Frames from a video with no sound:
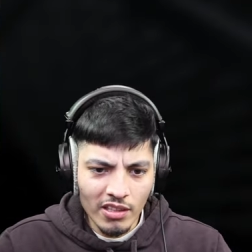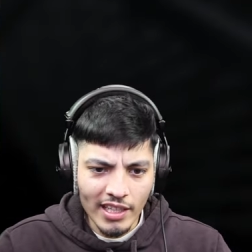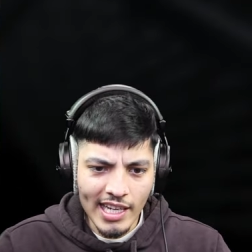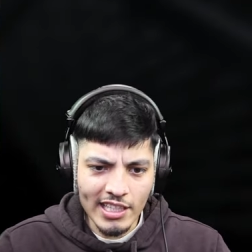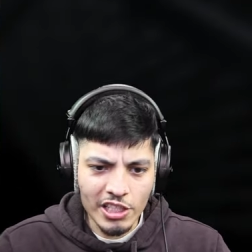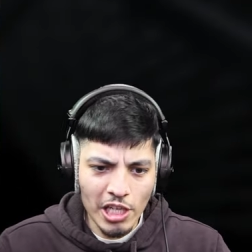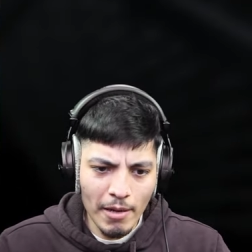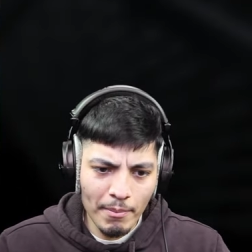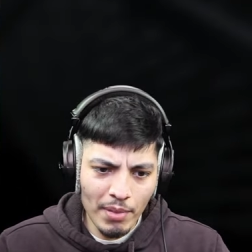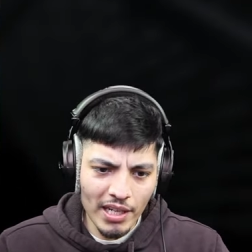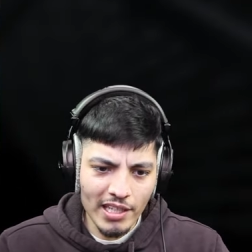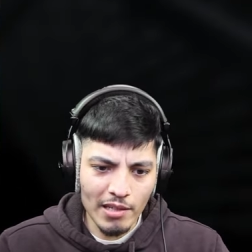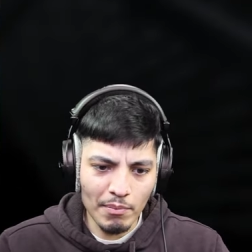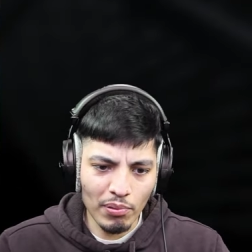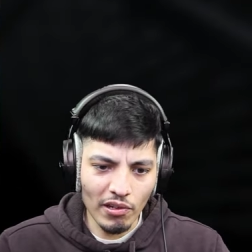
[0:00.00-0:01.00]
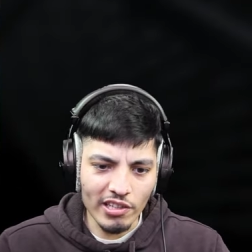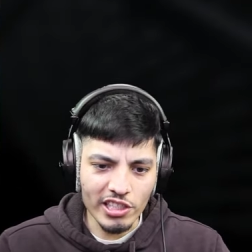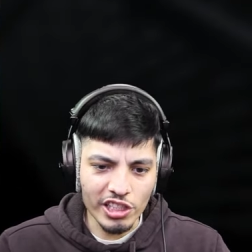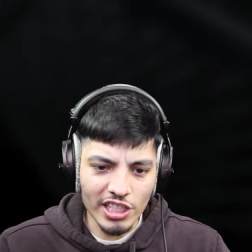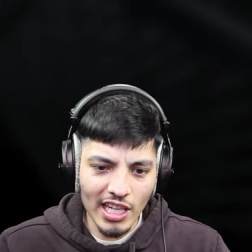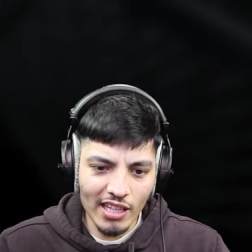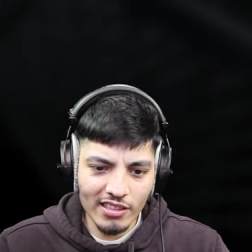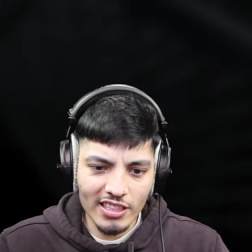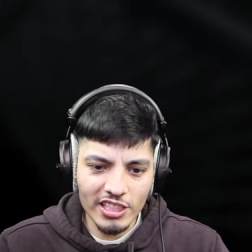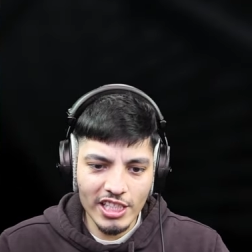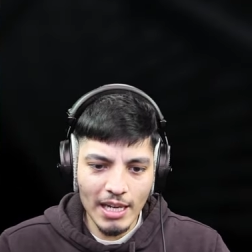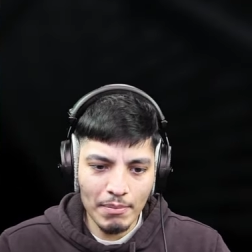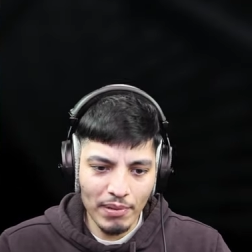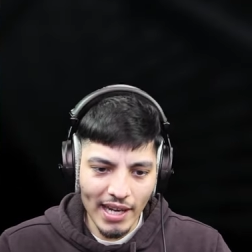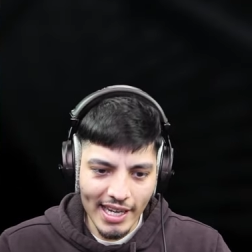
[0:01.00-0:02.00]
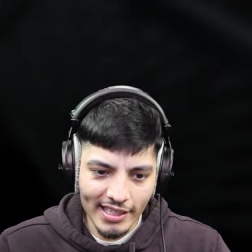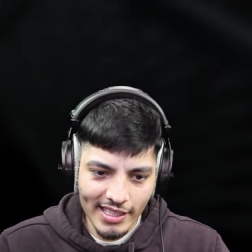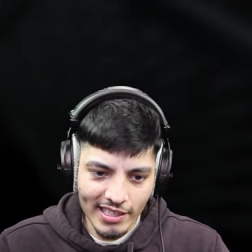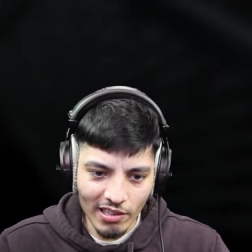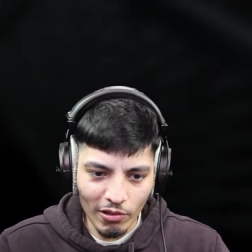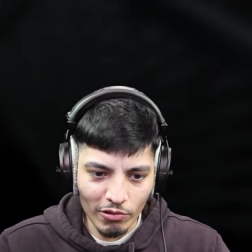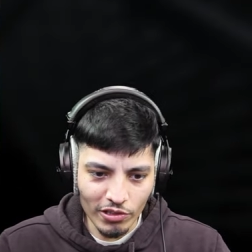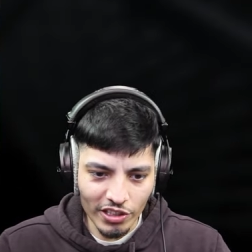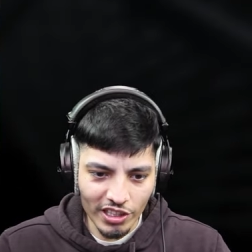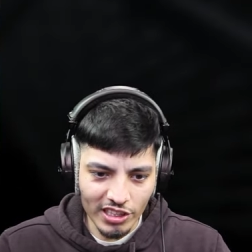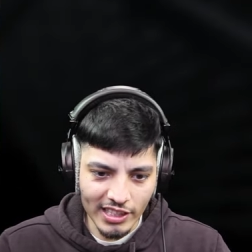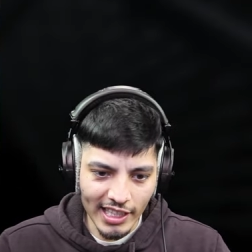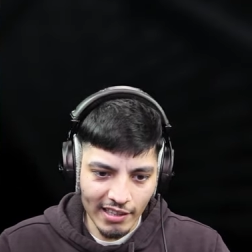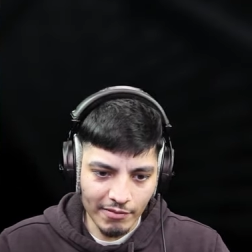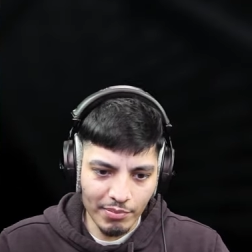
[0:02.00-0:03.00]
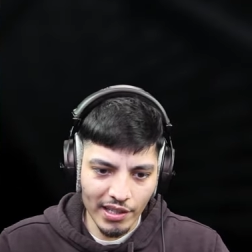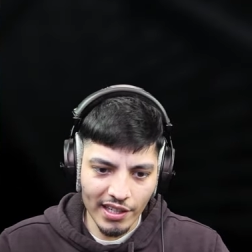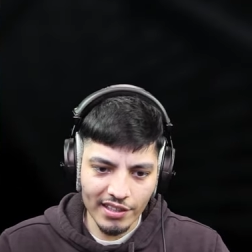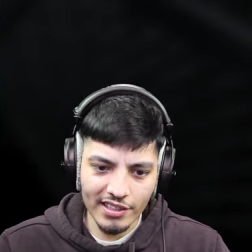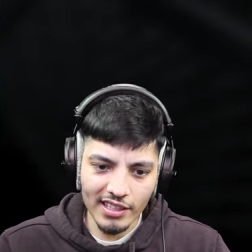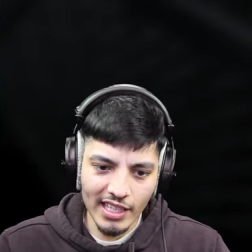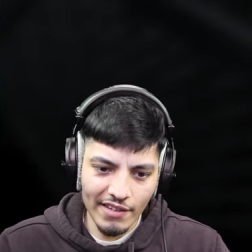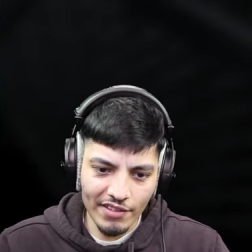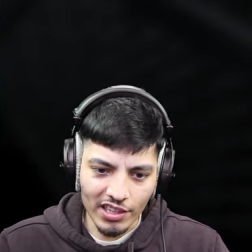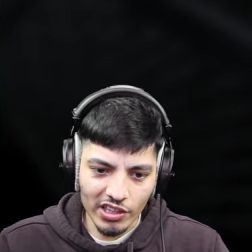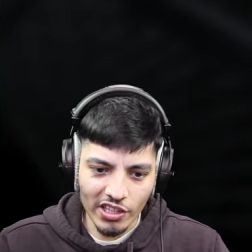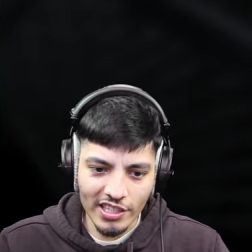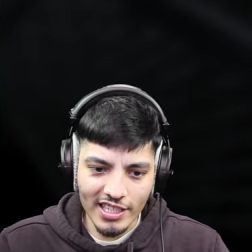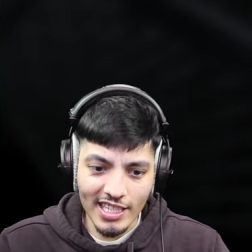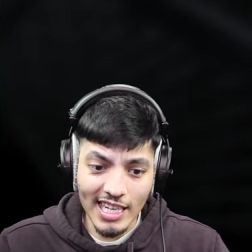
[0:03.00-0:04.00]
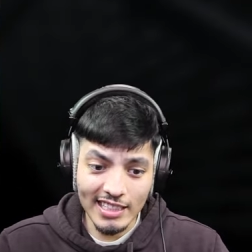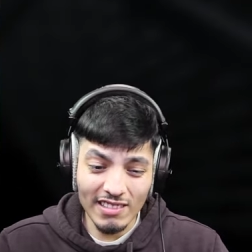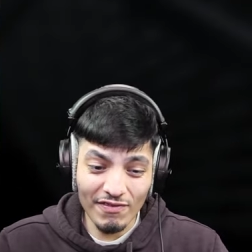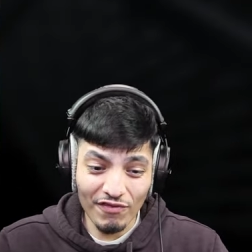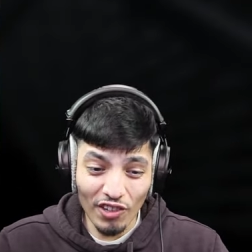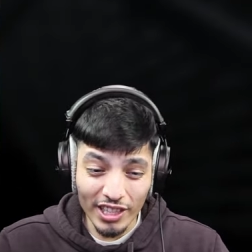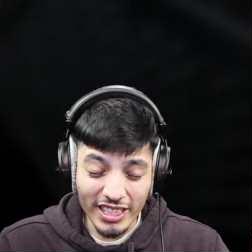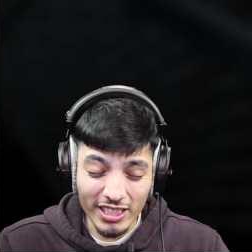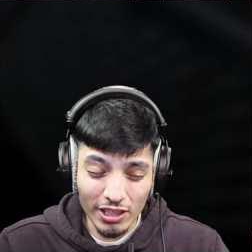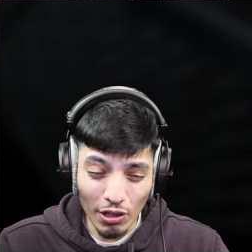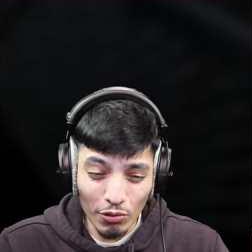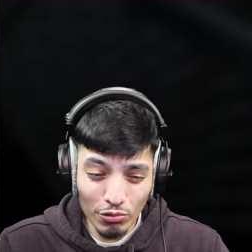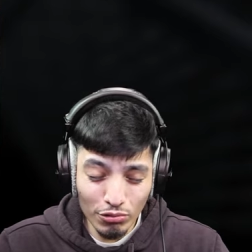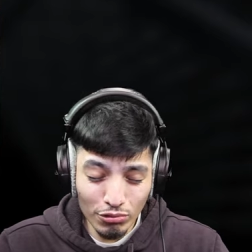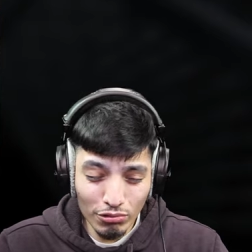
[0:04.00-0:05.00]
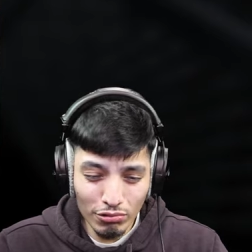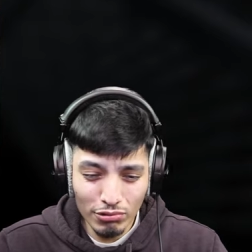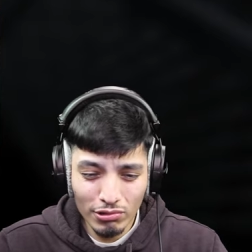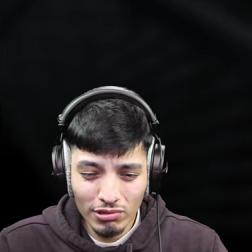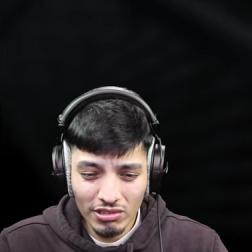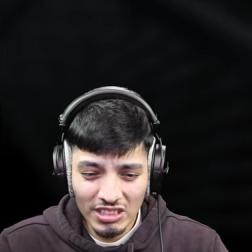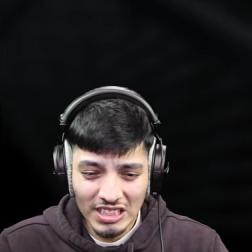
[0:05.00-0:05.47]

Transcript: Okay, Chum Bucket employee Sheldon J. Plankton, owner, date of birth 11/30/1942.